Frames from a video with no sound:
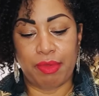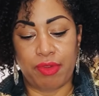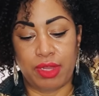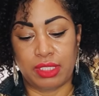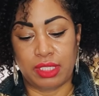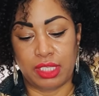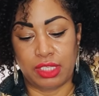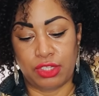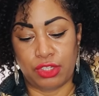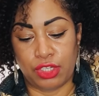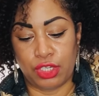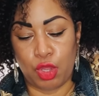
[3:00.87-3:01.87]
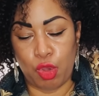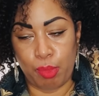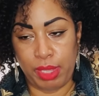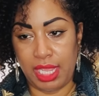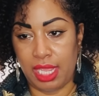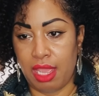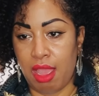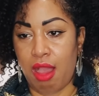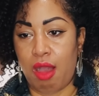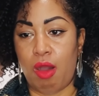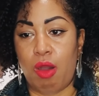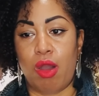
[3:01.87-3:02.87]
across this Janome
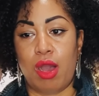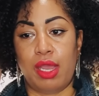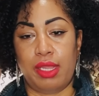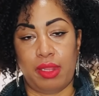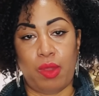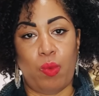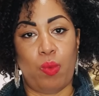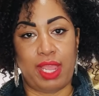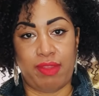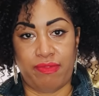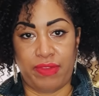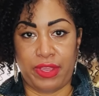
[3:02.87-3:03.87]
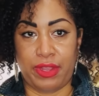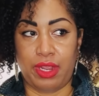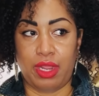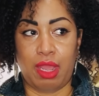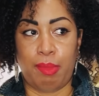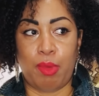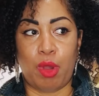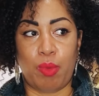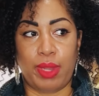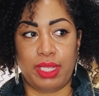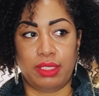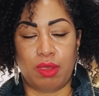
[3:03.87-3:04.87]
on Wayfair. I'm
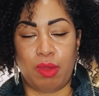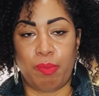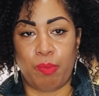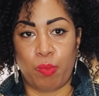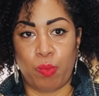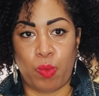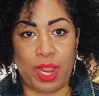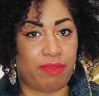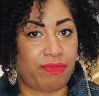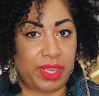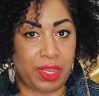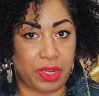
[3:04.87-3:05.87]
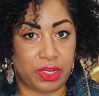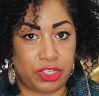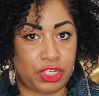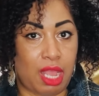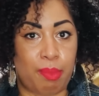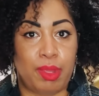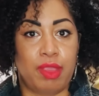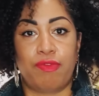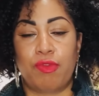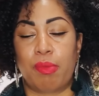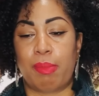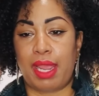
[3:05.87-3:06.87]
always on Wayfair shopping
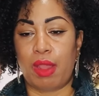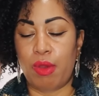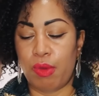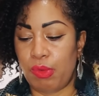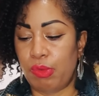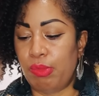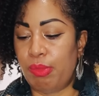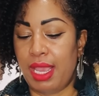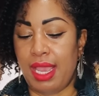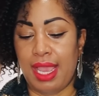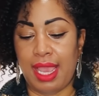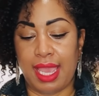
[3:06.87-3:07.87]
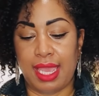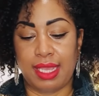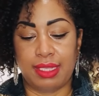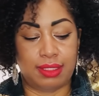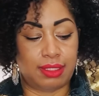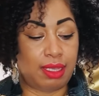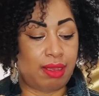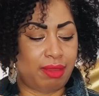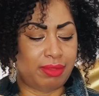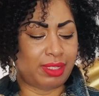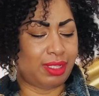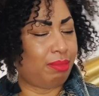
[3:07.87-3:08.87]
for my home. And so I
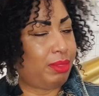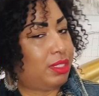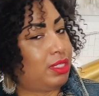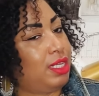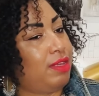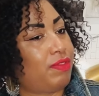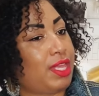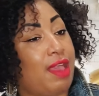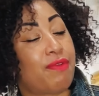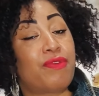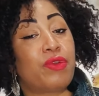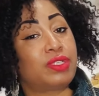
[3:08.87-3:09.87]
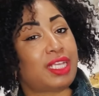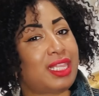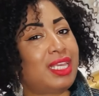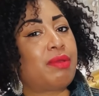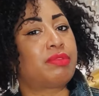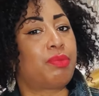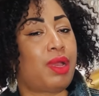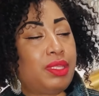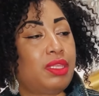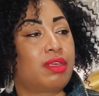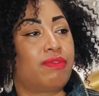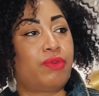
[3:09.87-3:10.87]
was like, let me see if they have first. I think I was
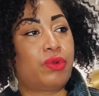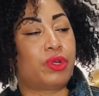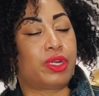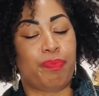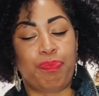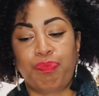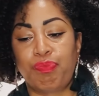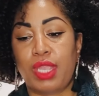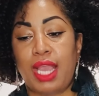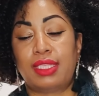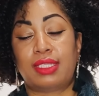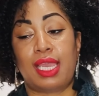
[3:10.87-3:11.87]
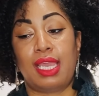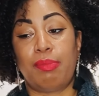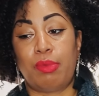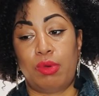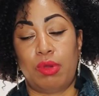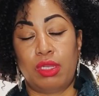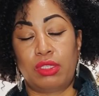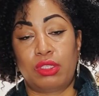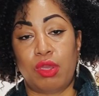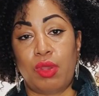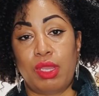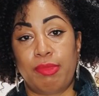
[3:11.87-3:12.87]
probably looking for a table, a
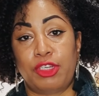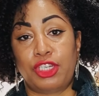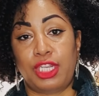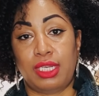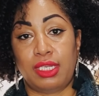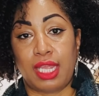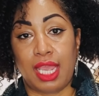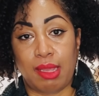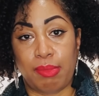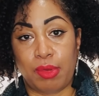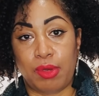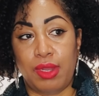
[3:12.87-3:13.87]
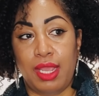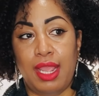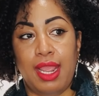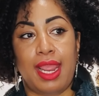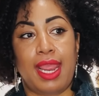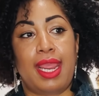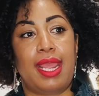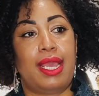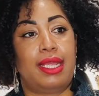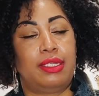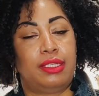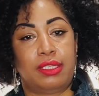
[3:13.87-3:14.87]
sewing machine table,
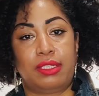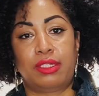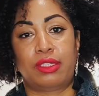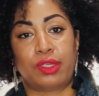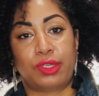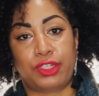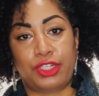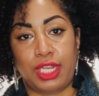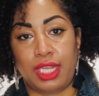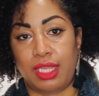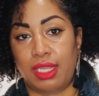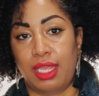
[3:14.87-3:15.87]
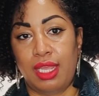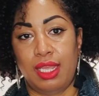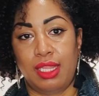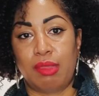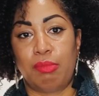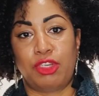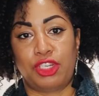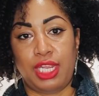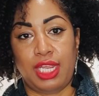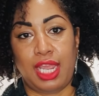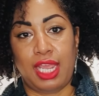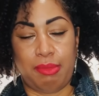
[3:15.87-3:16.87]
and just searching, the
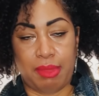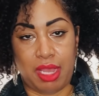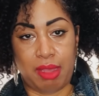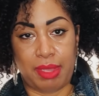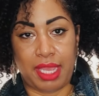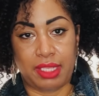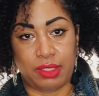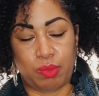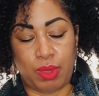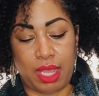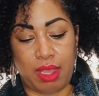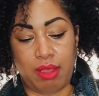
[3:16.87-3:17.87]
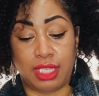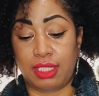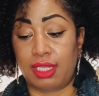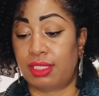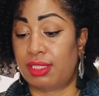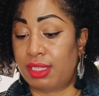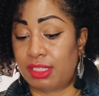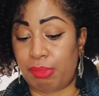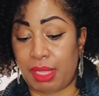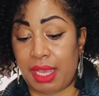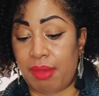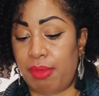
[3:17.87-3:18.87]
machine came up as well. And I saw this
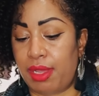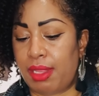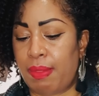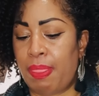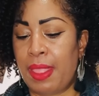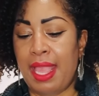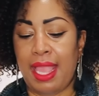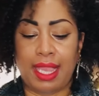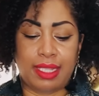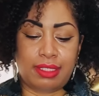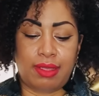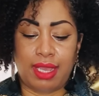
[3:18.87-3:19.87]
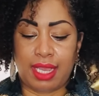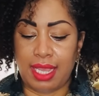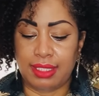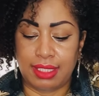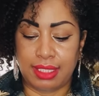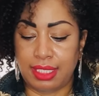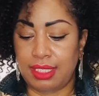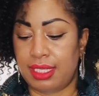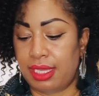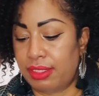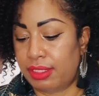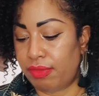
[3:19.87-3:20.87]
black one. And so I got to the
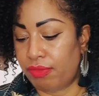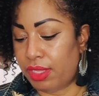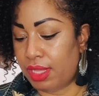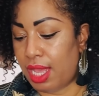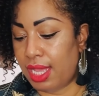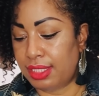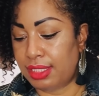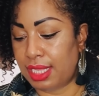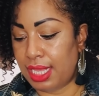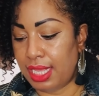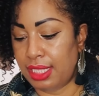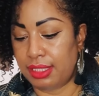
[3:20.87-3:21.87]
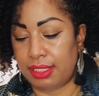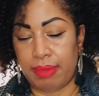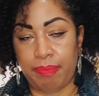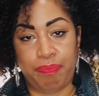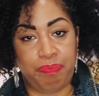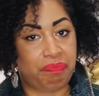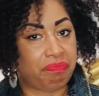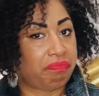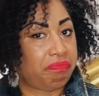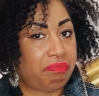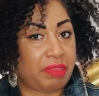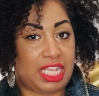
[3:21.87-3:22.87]
details and realized it's
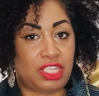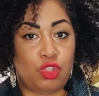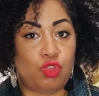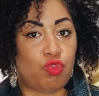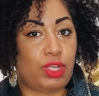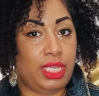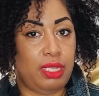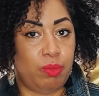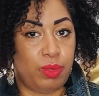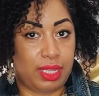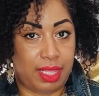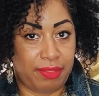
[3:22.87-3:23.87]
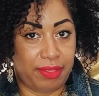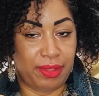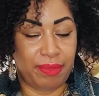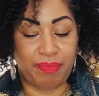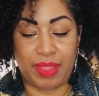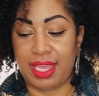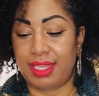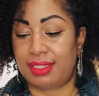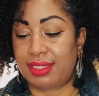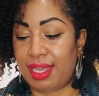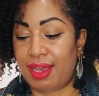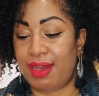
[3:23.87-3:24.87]
a dream with leather. And
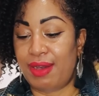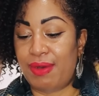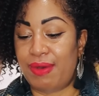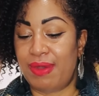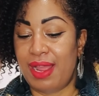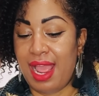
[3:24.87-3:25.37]
so